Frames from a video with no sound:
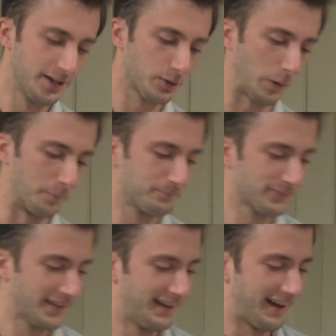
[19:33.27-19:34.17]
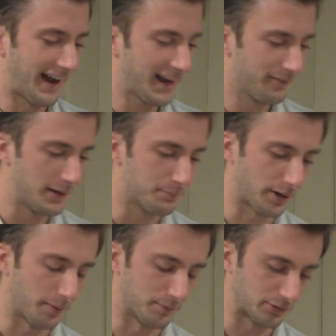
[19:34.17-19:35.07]
Quote, I have hip
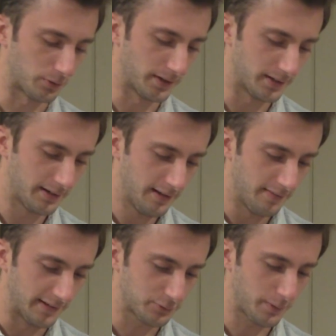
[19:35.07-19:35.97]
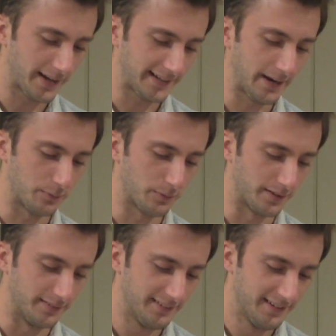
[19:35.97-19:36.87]
problems, Sawyer. That's why I can't
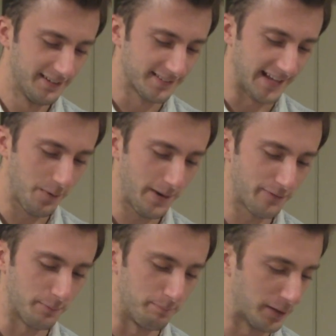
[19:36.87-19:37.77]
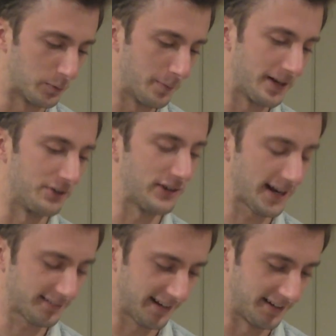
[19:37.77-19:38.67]
run. Stay away from big women and
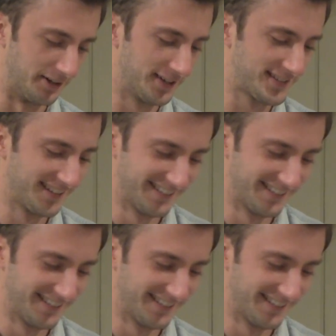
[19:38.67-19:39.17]
Jack Daniels.